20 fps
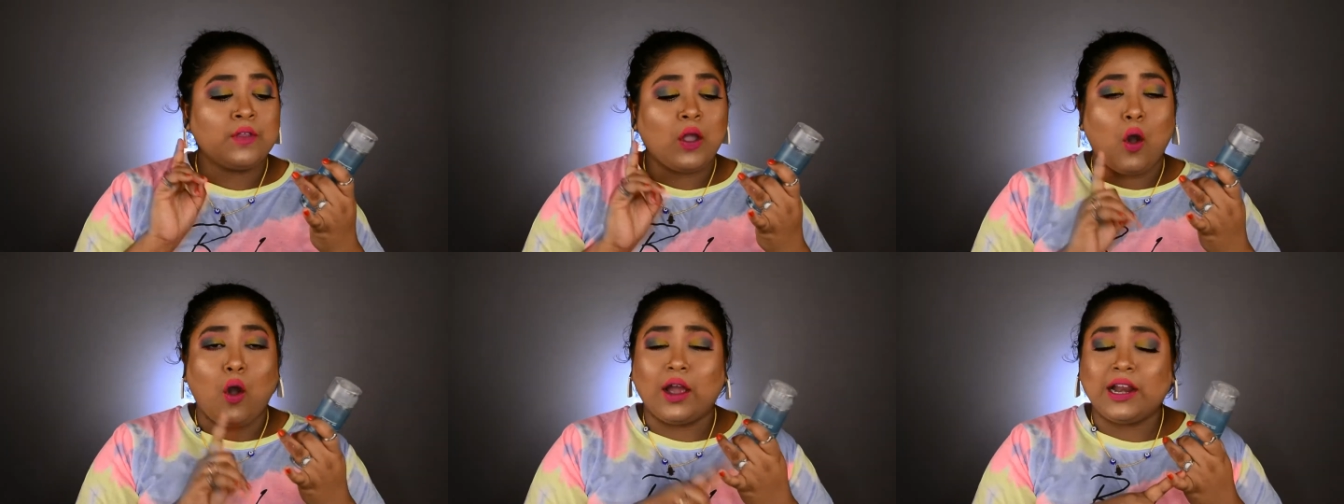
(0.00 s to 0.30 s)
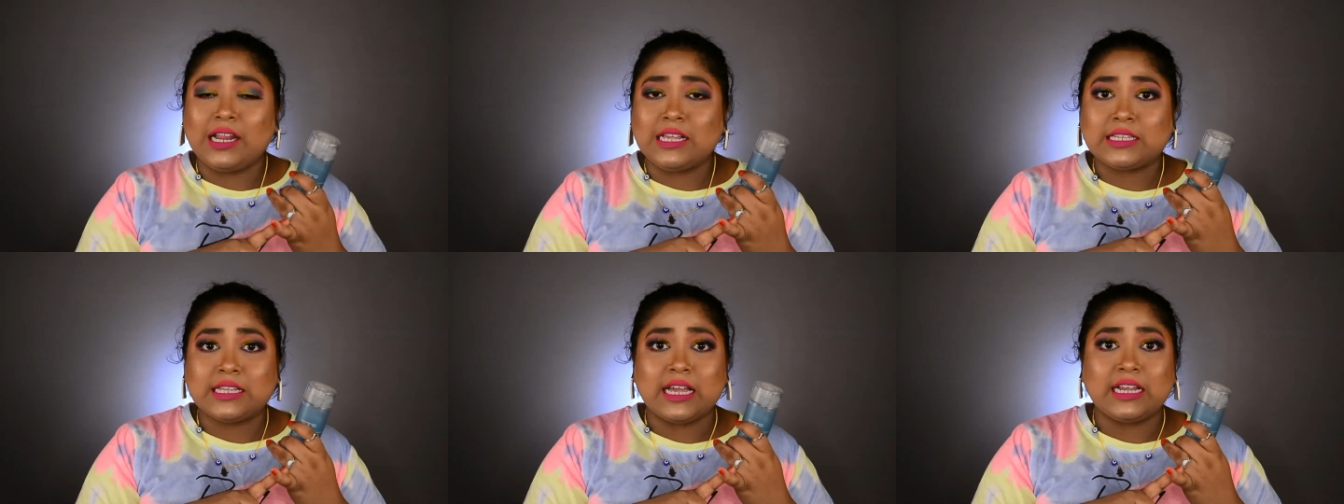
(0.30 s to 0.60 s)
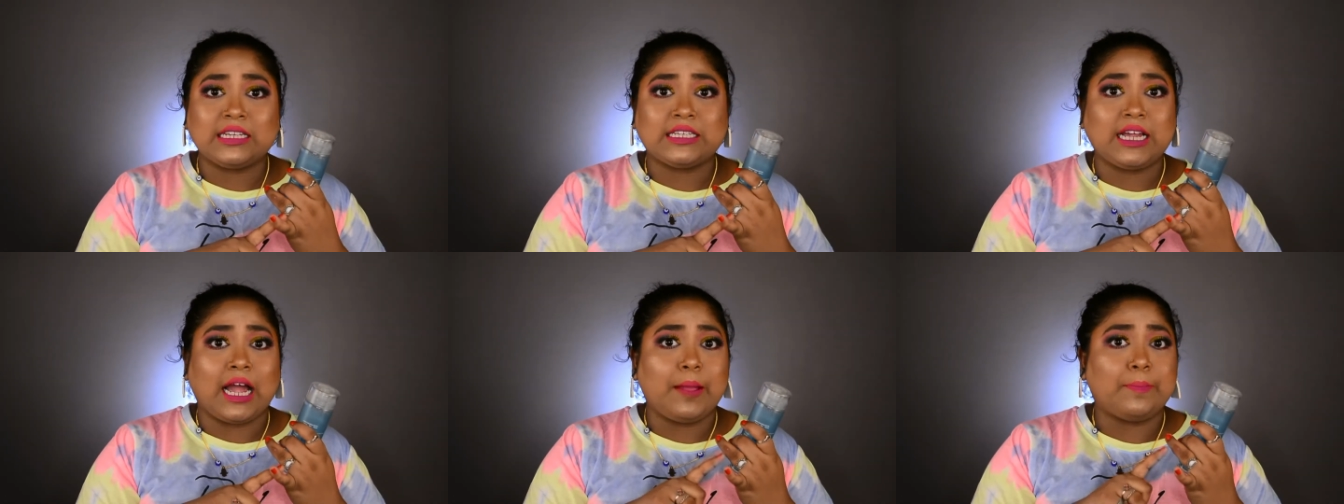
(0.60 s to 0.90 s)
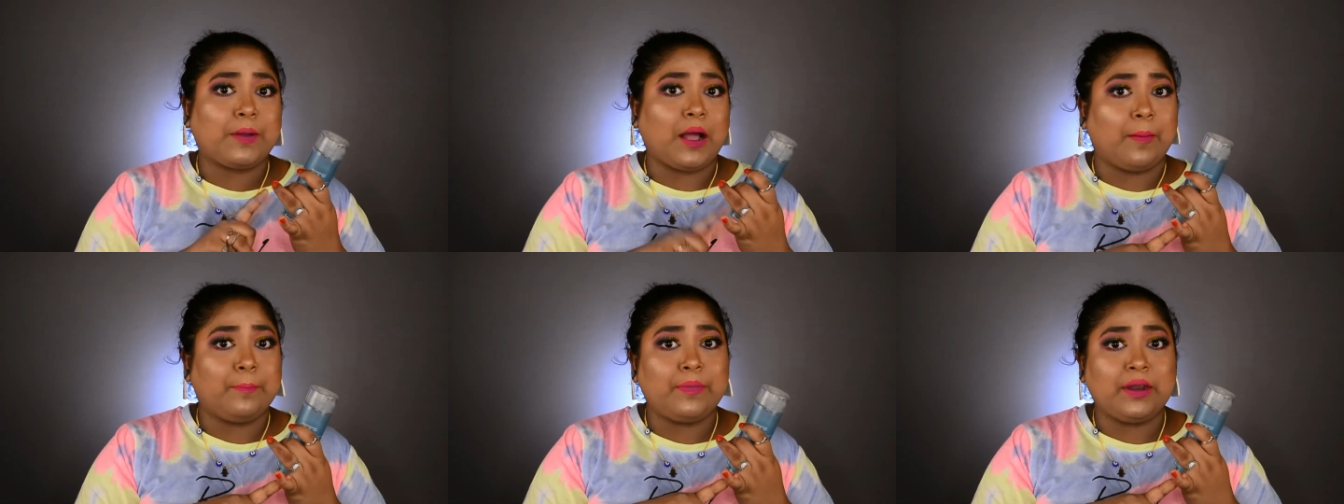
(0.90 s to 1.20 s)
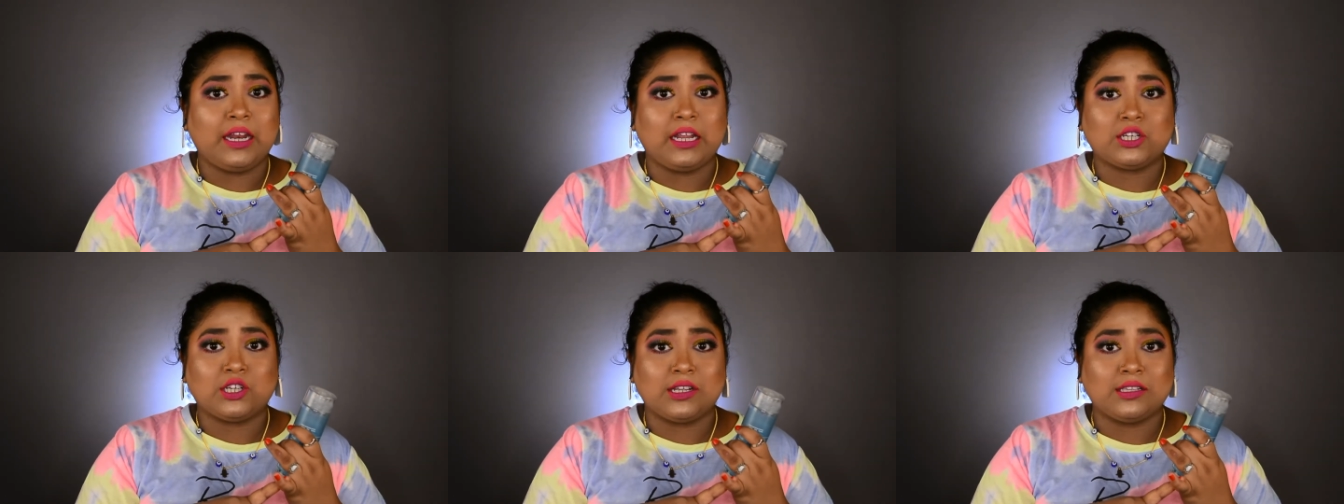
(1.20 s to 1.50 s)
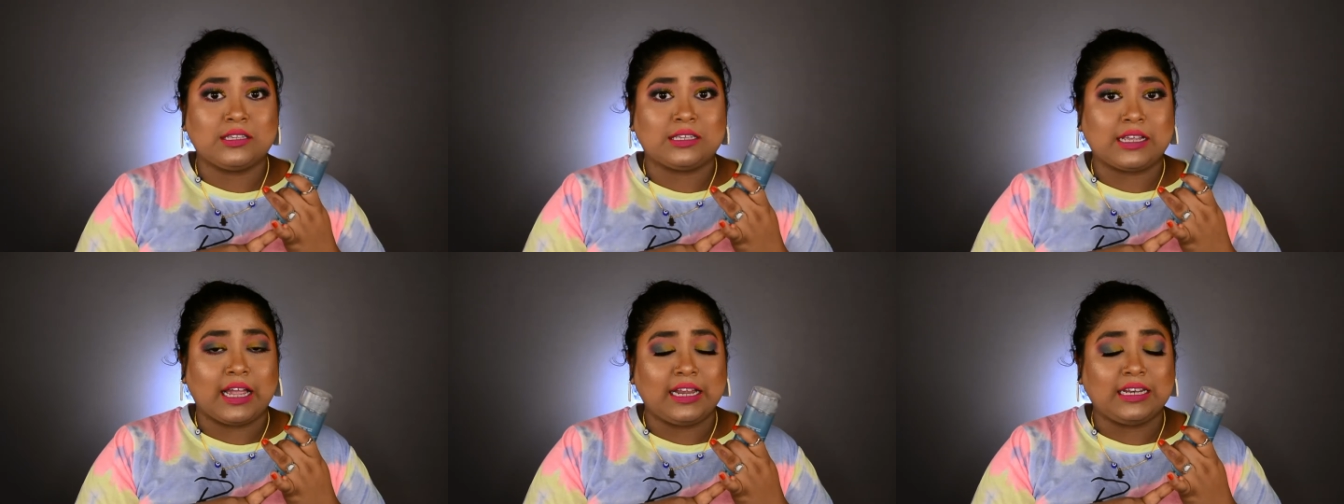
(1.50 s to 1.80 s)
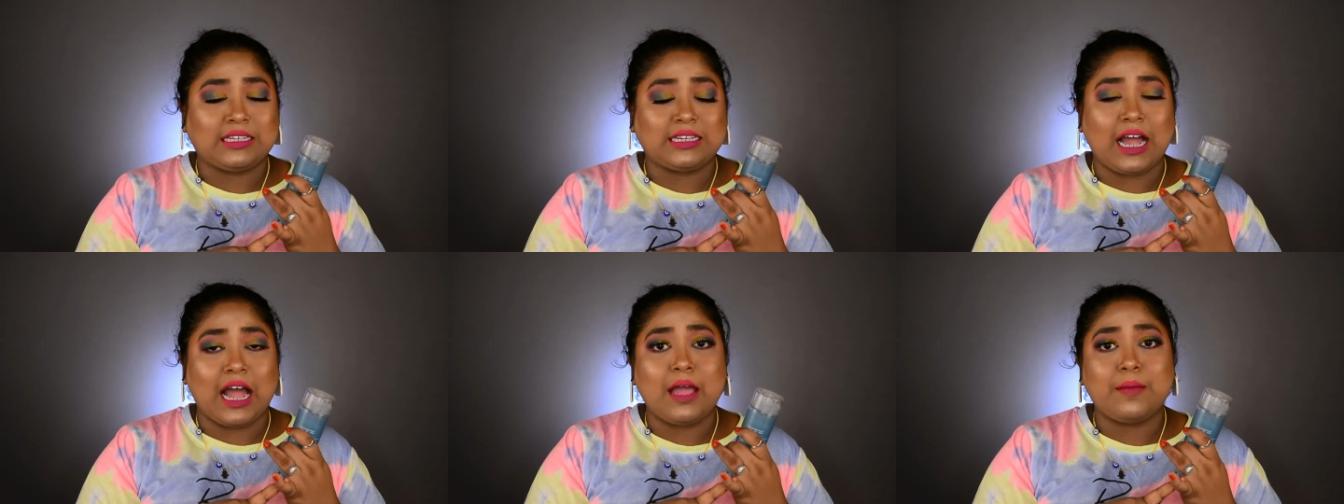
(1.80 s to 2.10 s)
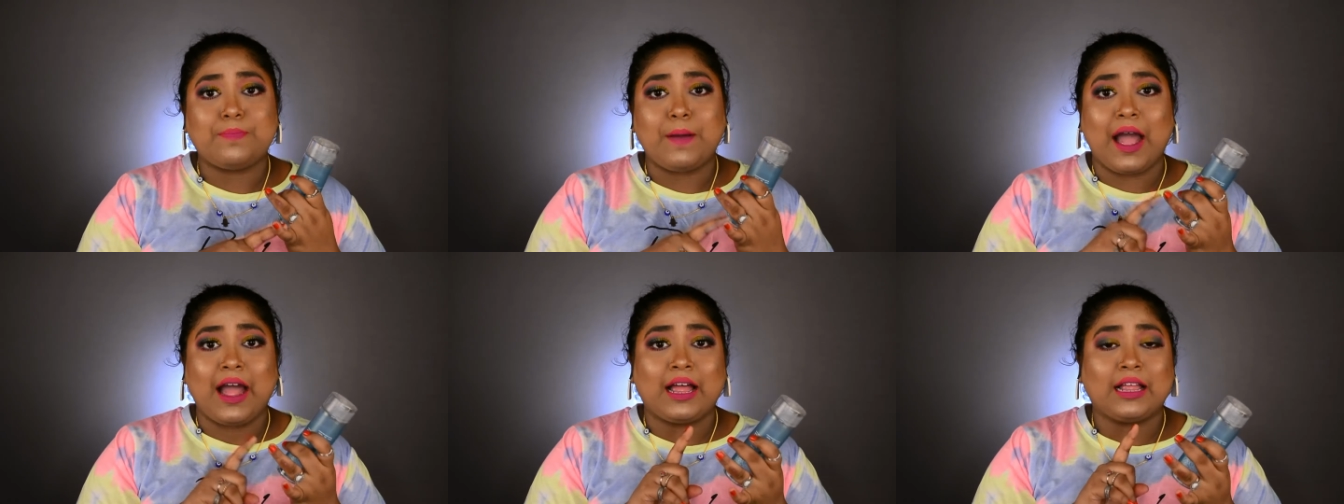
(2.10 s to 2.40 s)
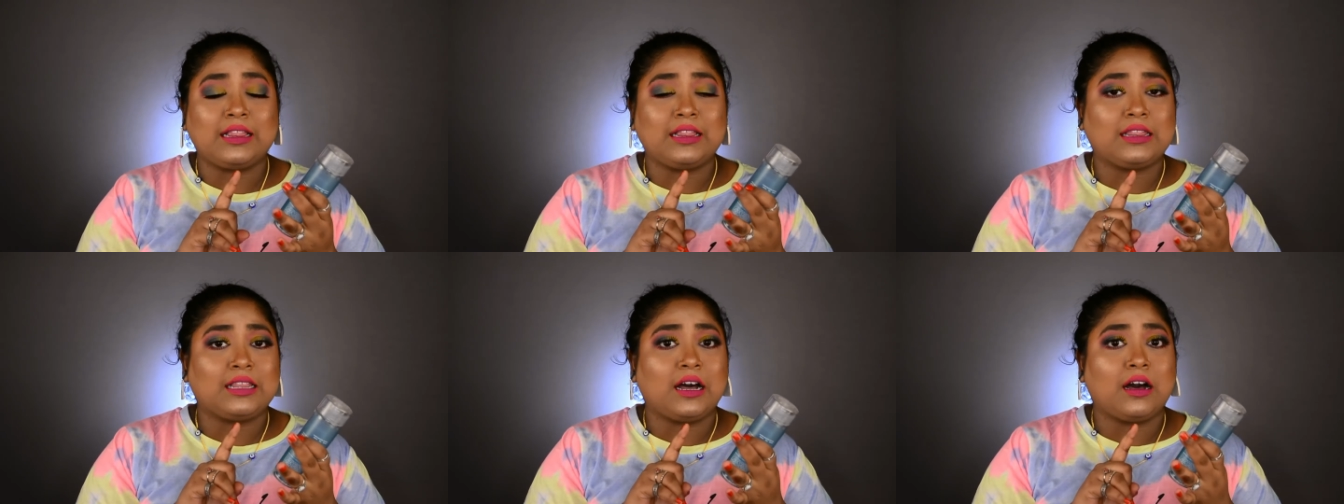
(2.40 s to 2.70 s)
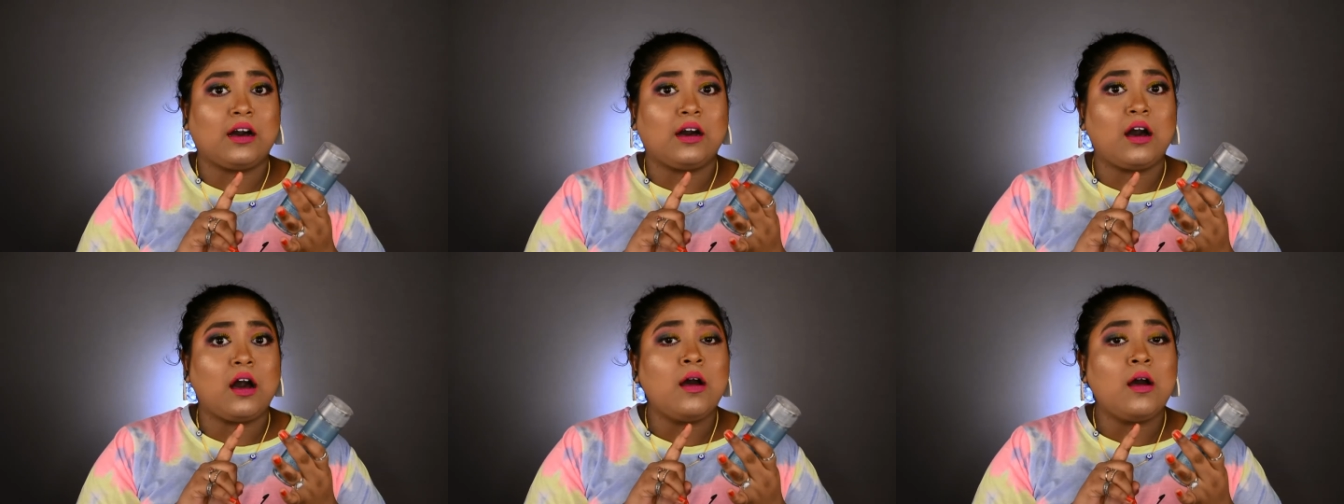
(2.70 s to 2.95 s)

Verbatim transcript: oily skin type, combination skin type and the